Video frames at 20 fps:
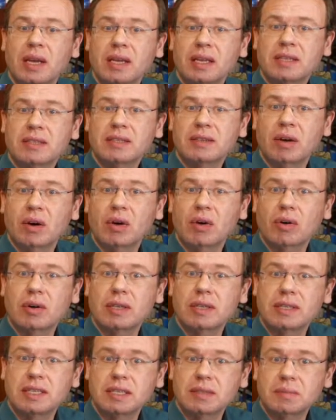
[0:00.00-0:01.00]
So
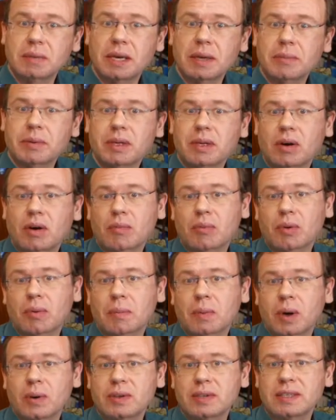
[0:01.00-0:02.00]
this paper now
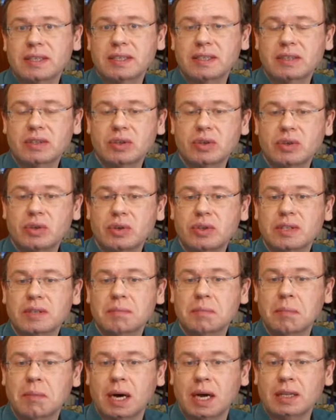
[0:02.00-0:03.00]
proposes to use
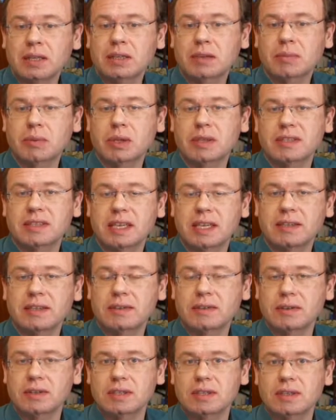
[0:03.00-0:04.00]
multiple
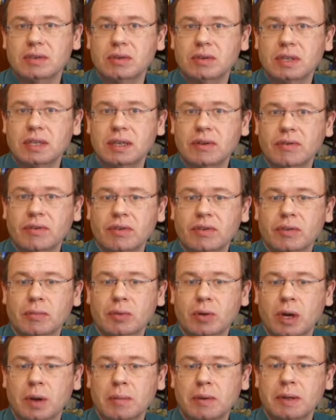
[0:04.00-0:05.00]
sensors to deal with the
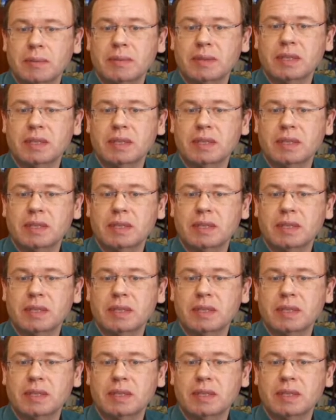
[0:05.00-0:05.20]
problem.